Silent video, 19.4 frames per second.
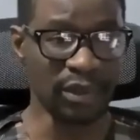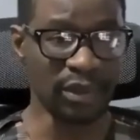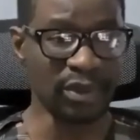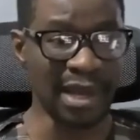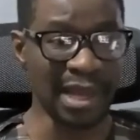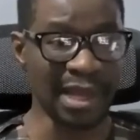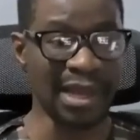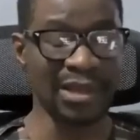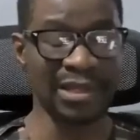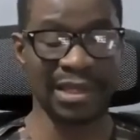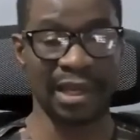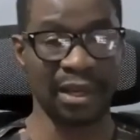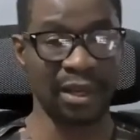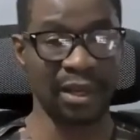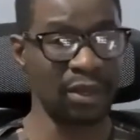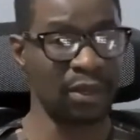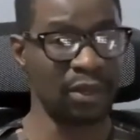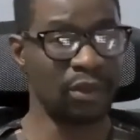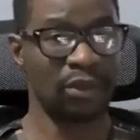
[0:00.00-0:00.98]
So like I
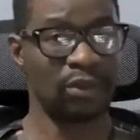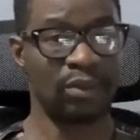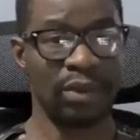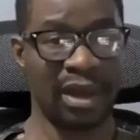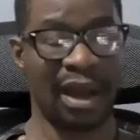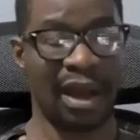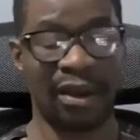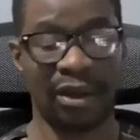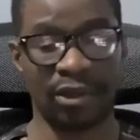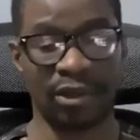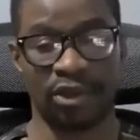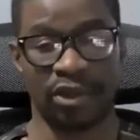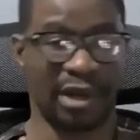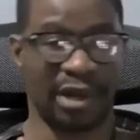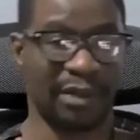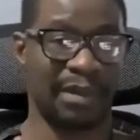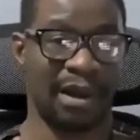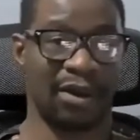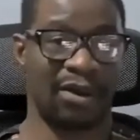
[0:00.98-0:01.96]
say, we cannot
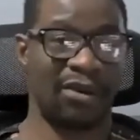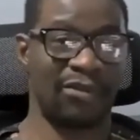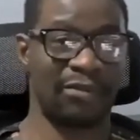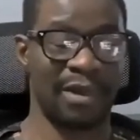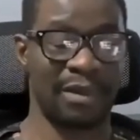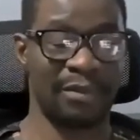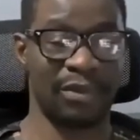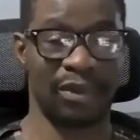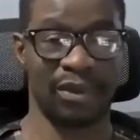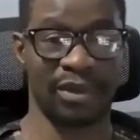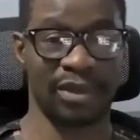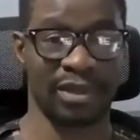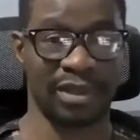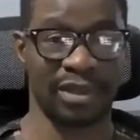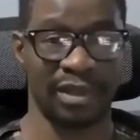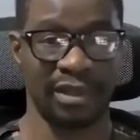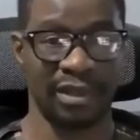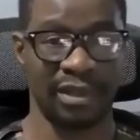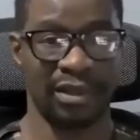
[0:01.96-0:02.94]
talk about government because